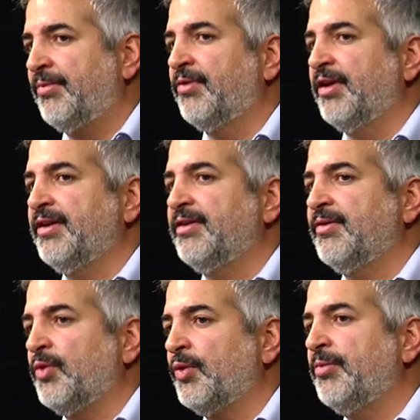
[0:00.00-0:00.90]
point,
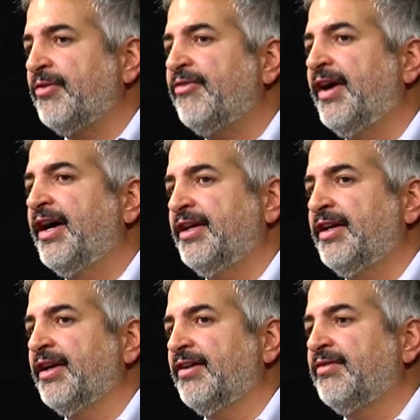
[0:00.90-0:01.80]
and we would be fed
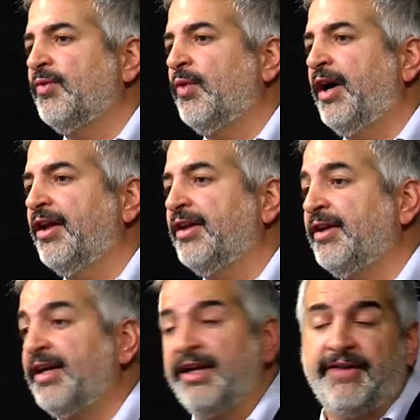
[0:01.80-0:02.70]
again well.
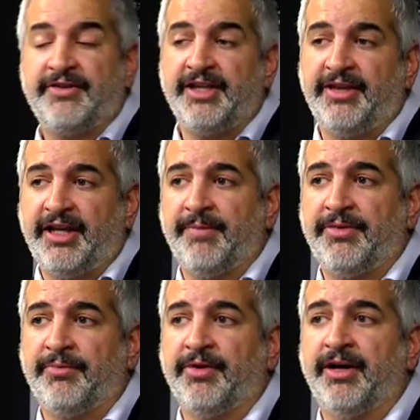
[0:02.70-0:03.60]
And I have to say, they kept
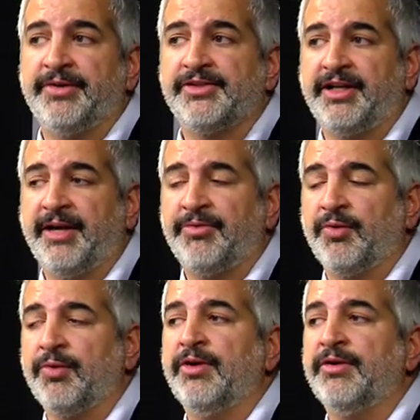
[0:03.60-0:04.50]
their promise. They kept their
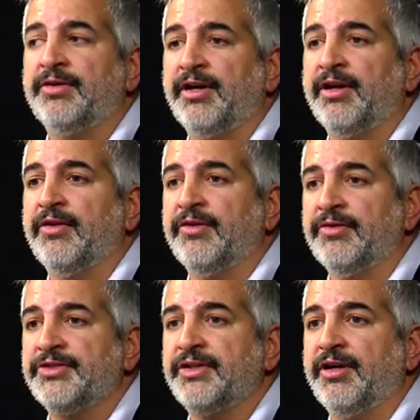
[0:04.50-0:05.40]
word on all
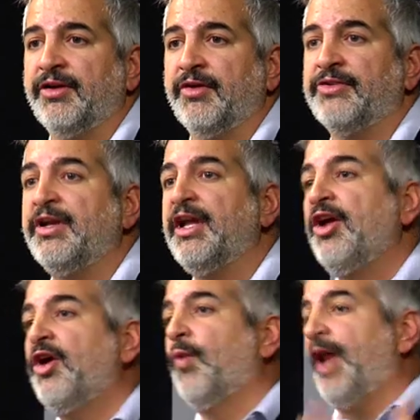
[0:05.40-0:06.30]
those.
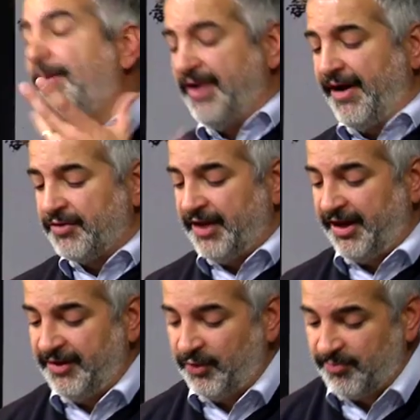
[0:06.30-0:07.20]
What happened after that, I
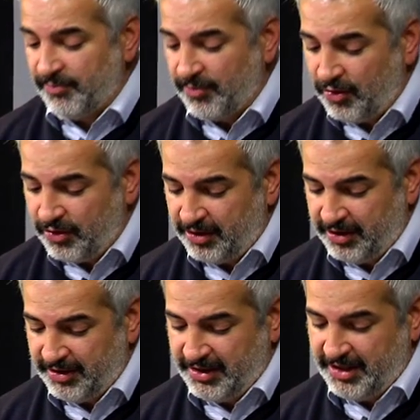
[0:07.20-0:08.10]
think, was
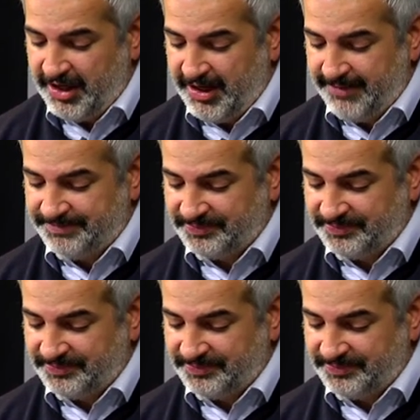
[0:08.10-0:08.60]
more a